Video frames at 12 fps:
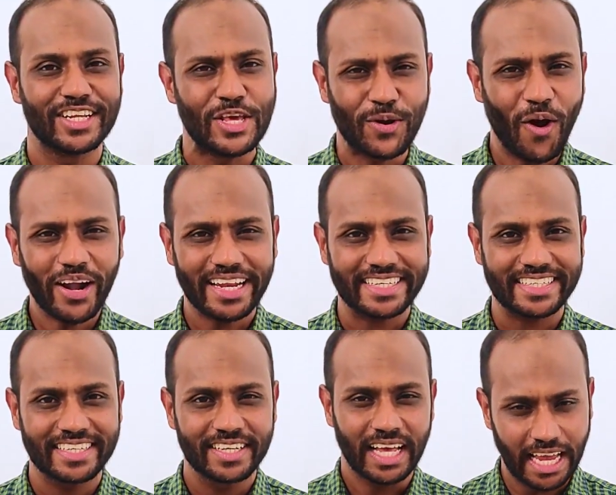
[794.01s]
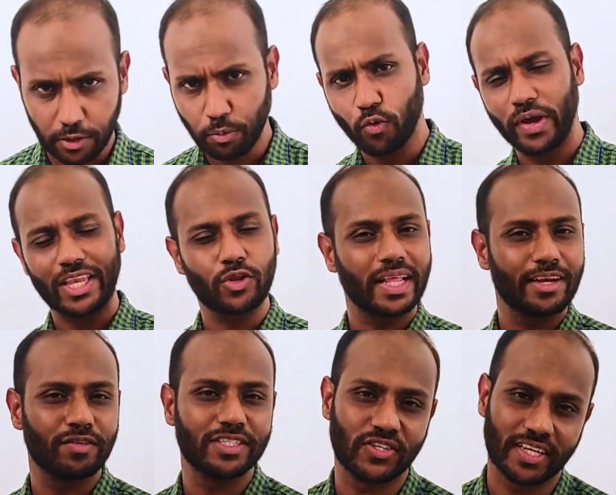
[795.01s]
You got it? It moving to the
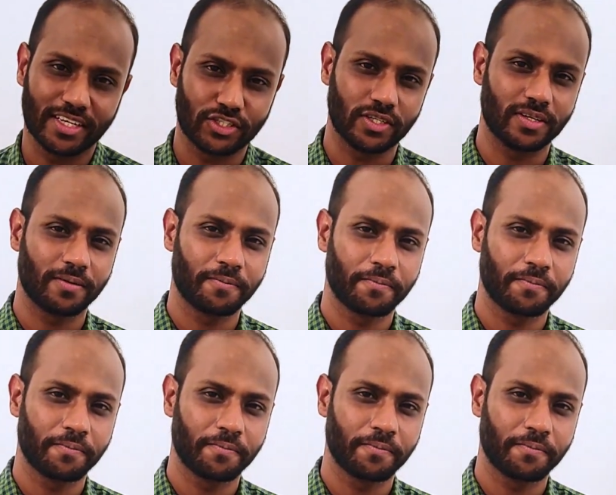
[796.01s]
investigation.